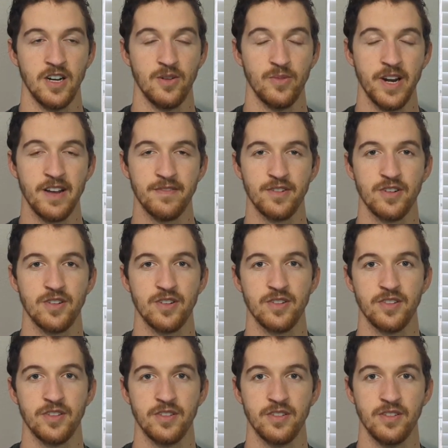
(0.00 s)

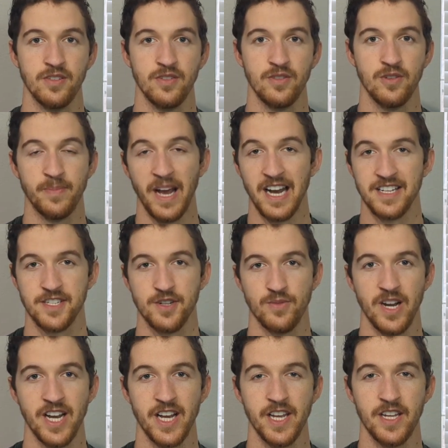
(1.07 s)
whenever you pass
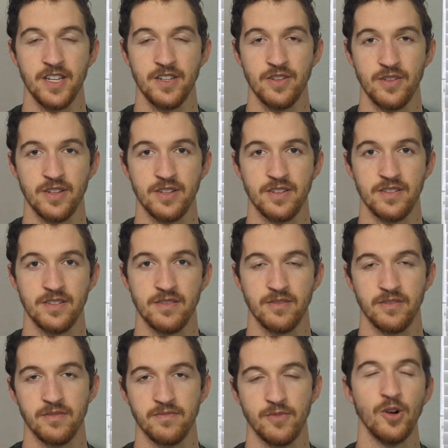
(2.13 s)
away, you can,
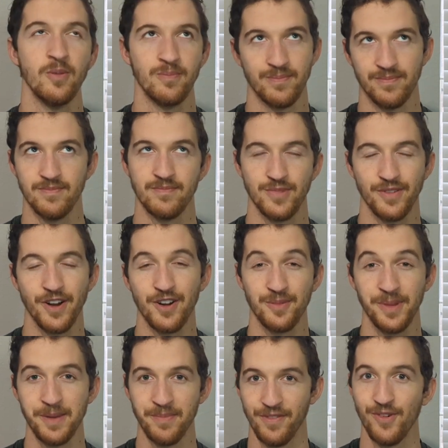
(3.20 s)
well,
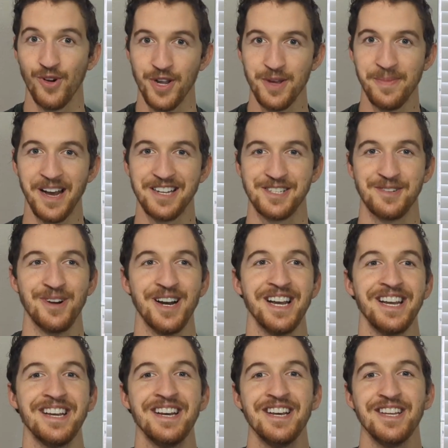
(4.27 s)
preferably before you pass
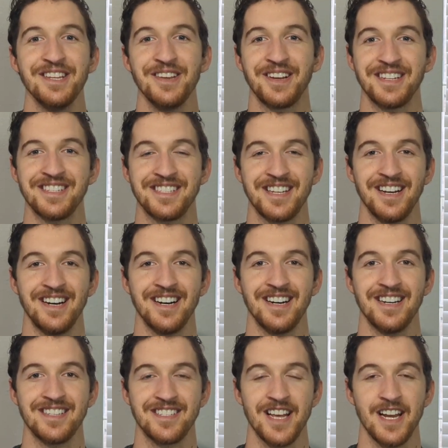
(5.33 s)
away, you can
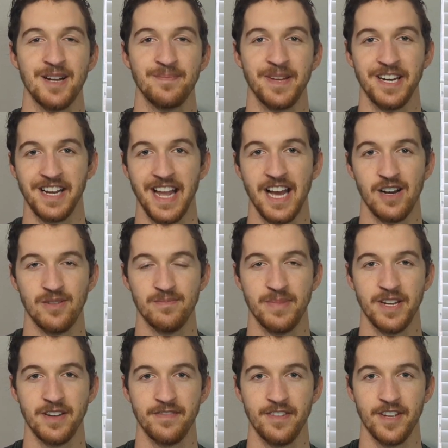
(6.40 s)
set up an account
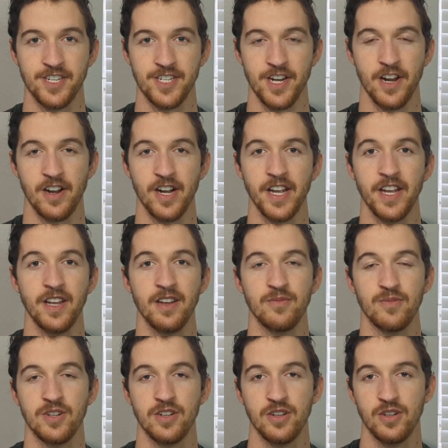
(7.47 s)
beneficiary,
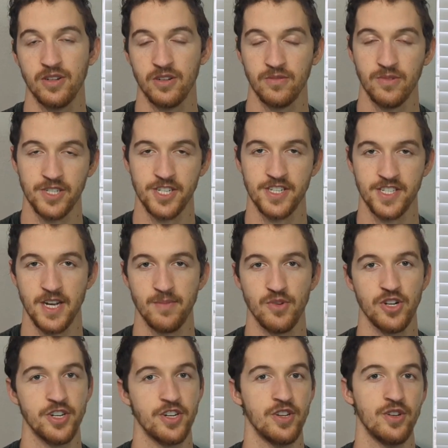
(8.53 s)
which is
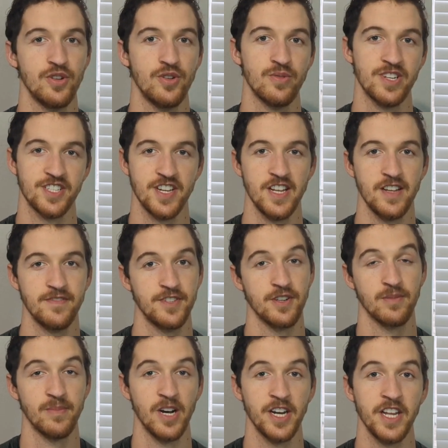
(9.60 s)
someone who receives your
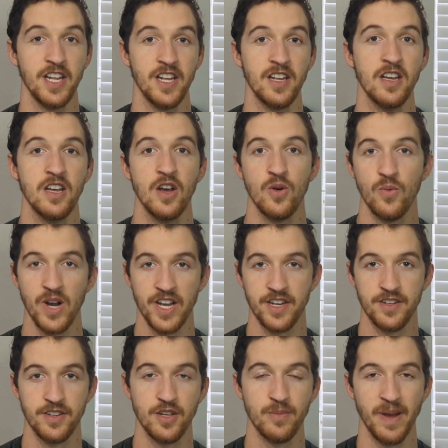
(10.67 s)
money
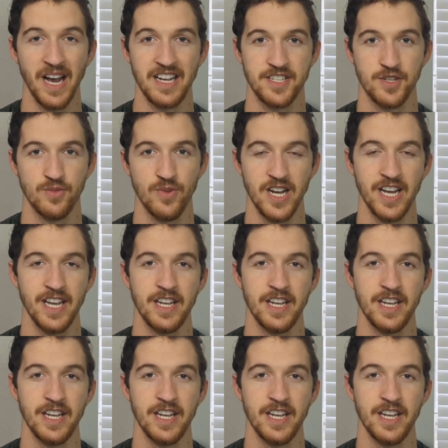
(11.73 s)
when you pass away.